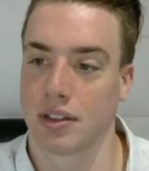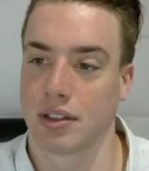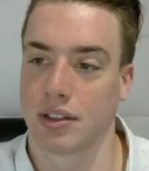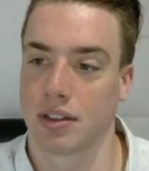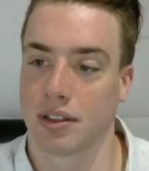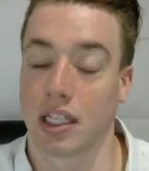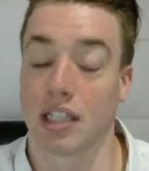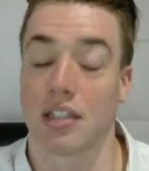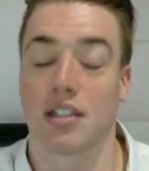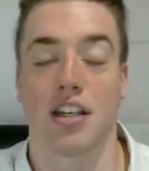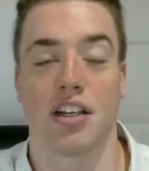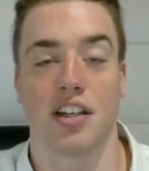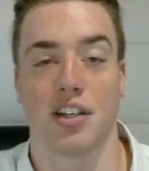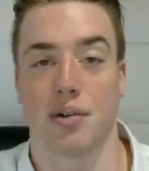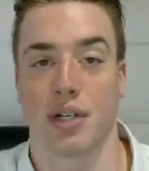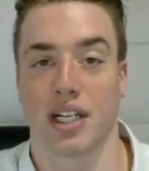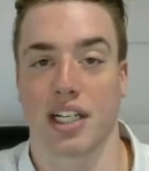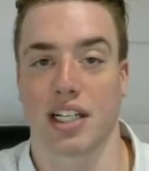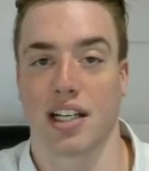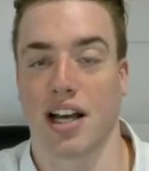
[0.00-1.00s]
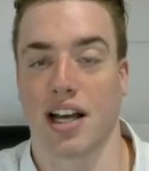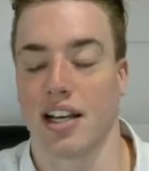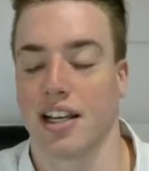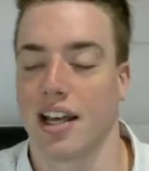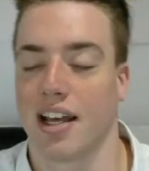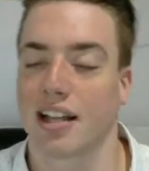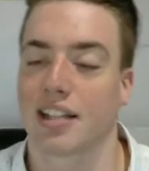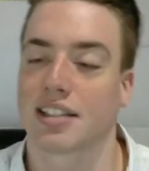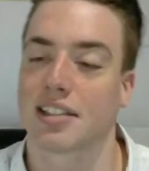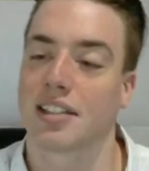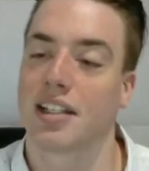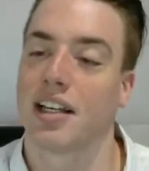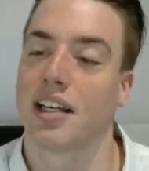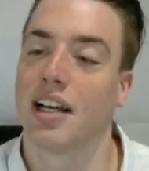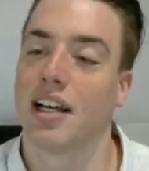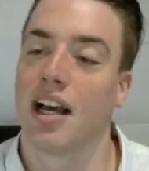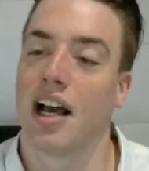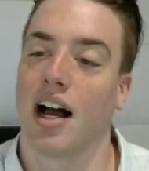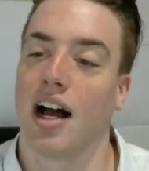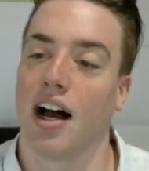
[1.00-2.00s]
continuing, not next.
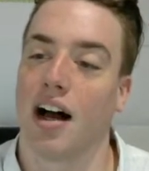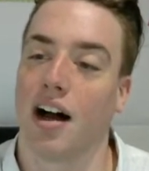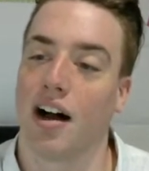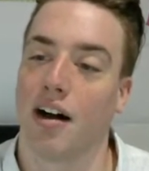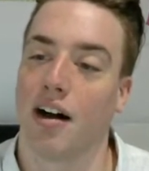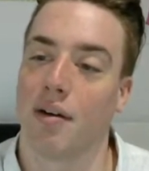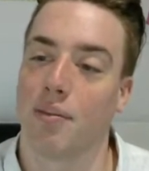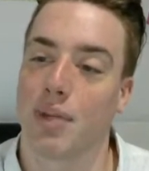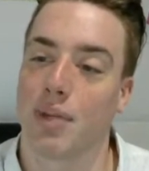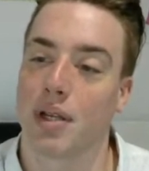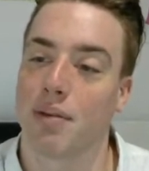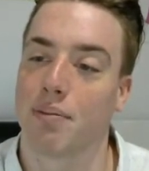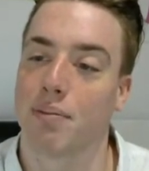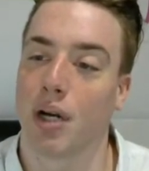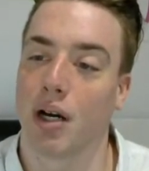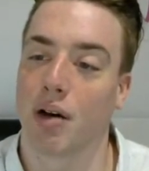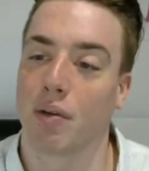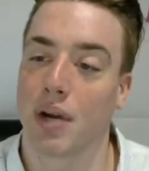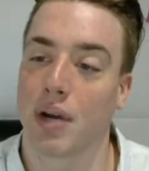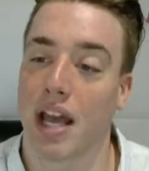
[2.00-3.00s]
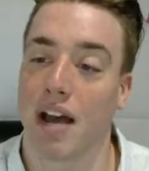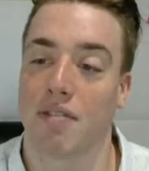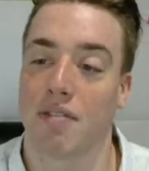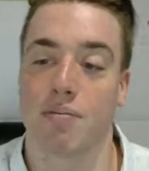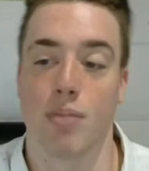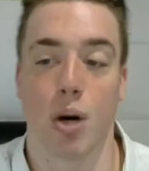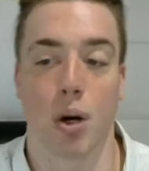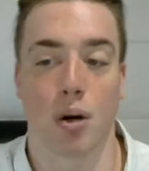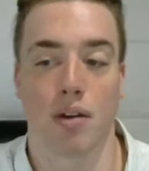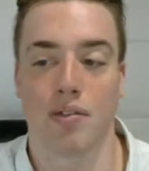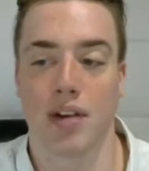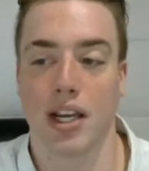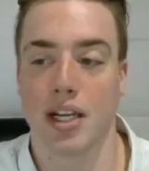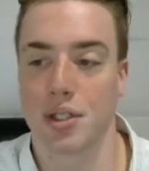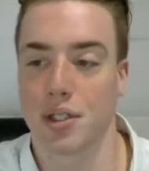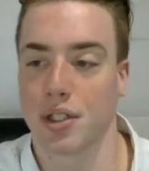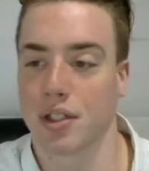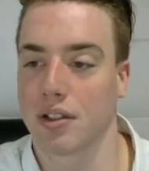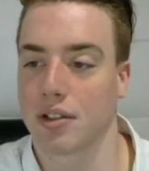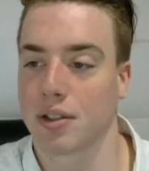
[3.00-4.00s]
But we have
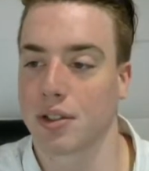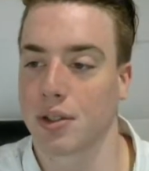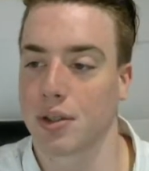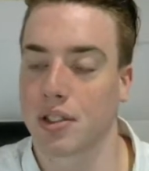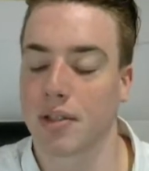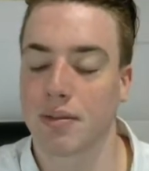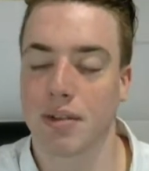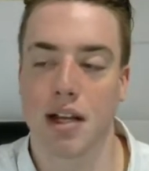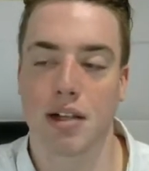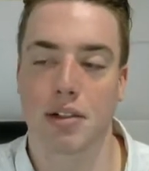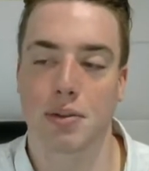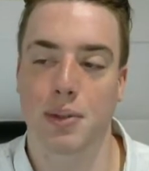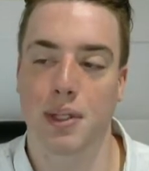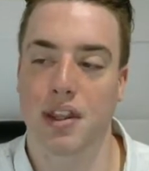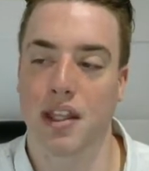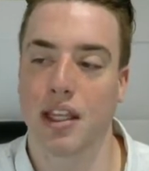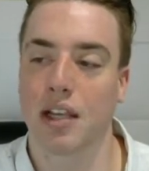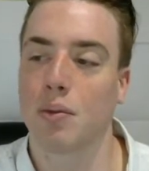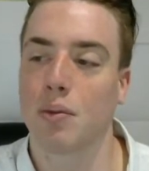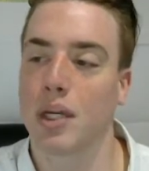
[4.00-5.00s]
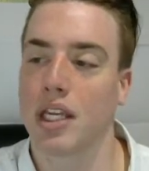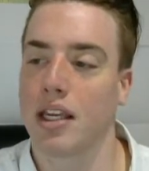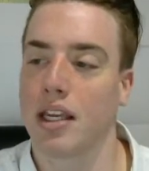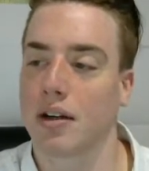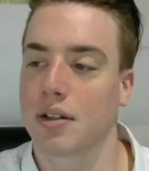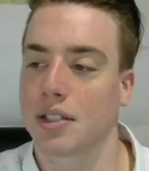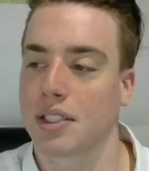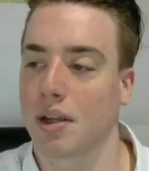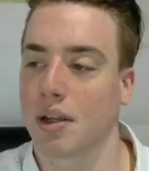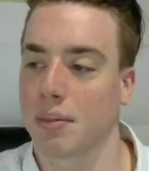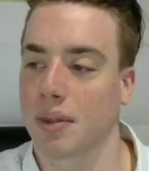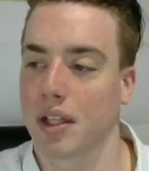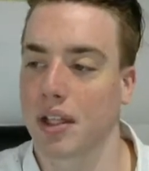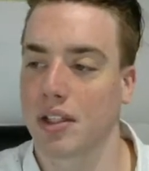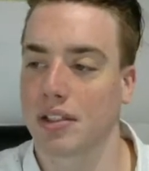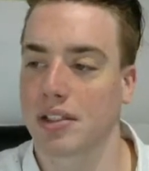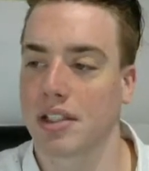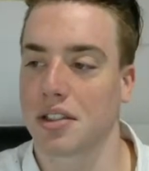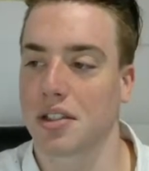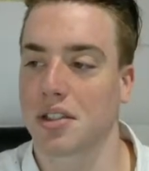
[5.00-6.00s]
motivation. So sometimes we think we hear something,
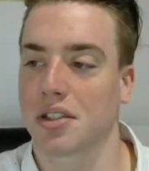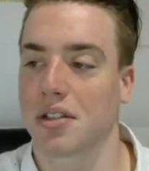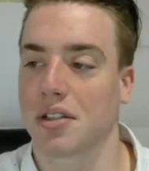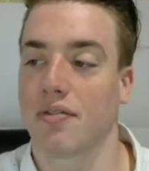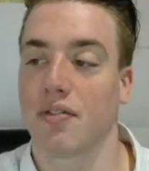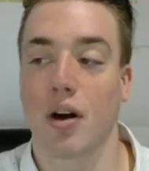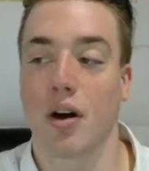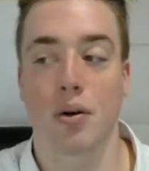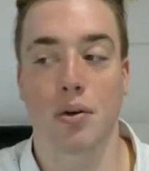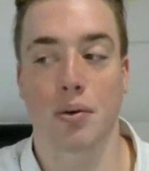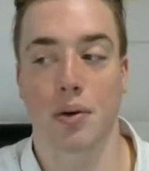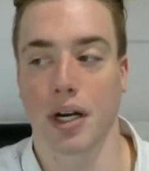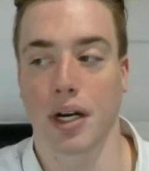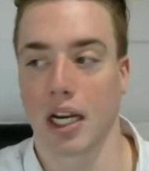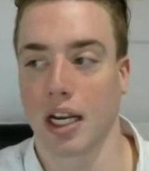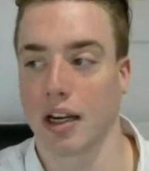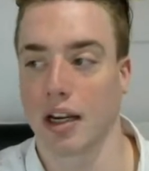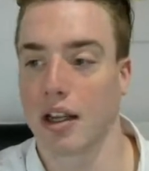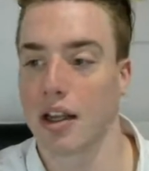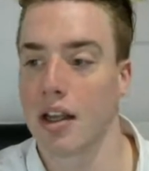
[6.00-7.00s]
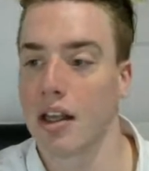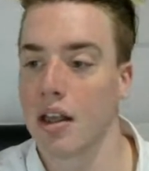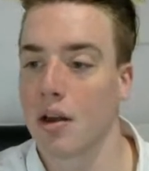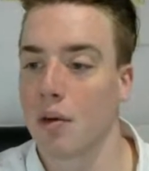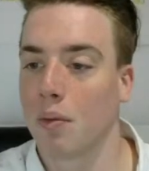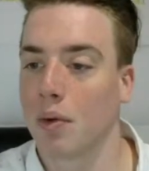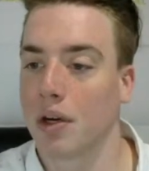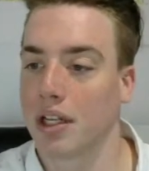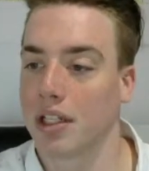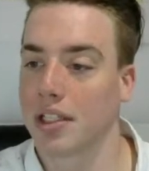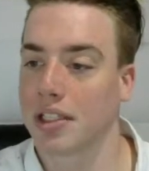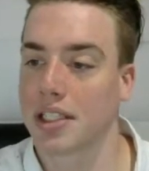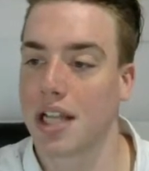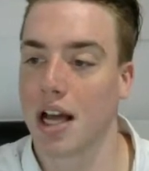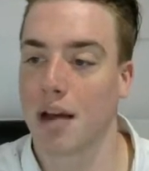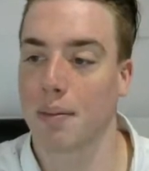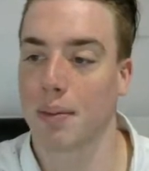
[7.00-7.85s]
such as a phone ringing, when it is not,